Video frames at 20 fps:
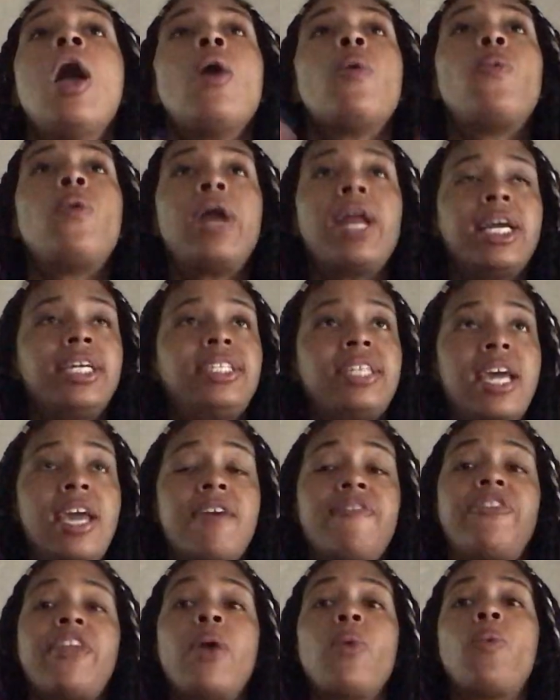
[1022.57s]
What I say,
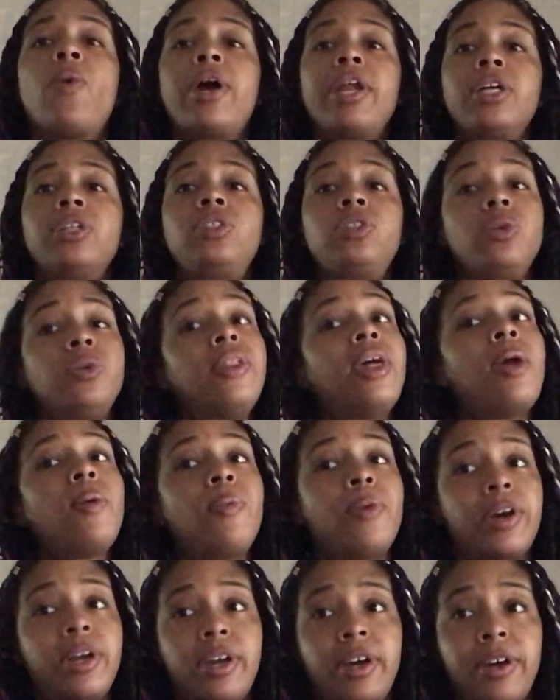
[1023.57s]
if they wanted to, they
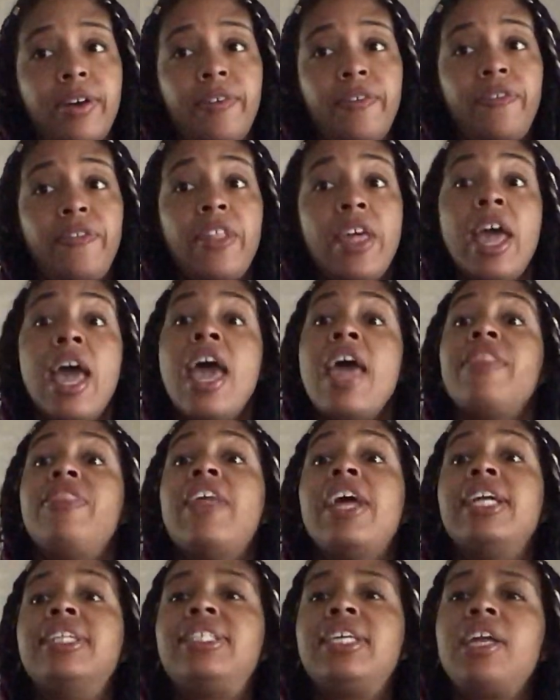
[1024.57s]
would have.
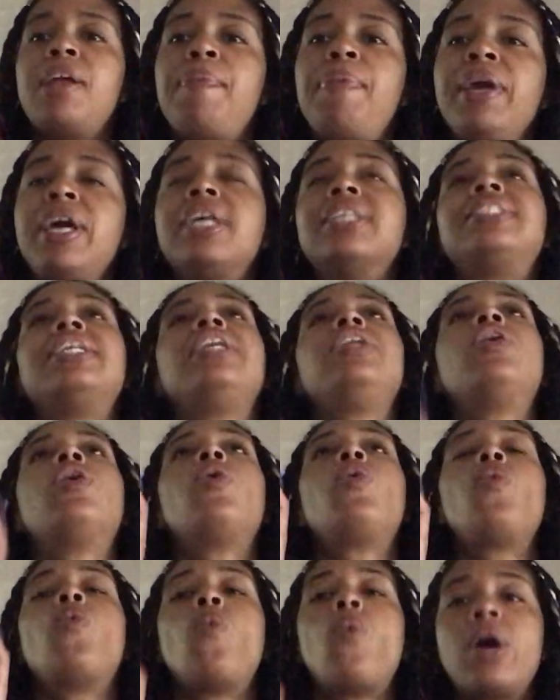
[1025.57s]
They didn't because they
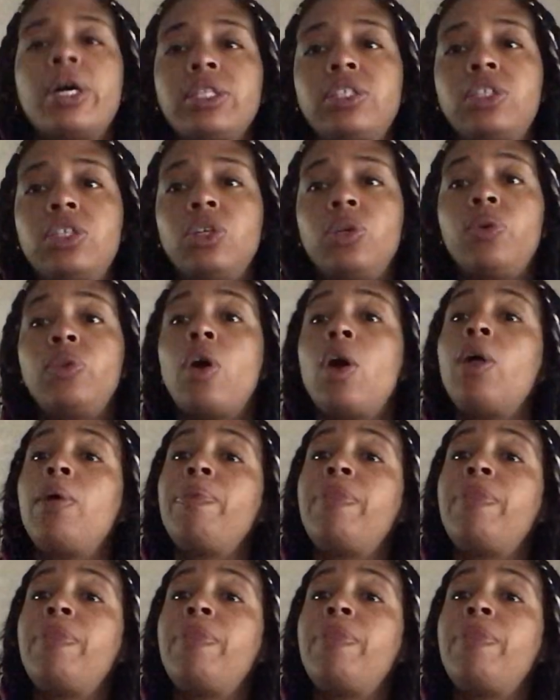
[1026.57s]
don't want to.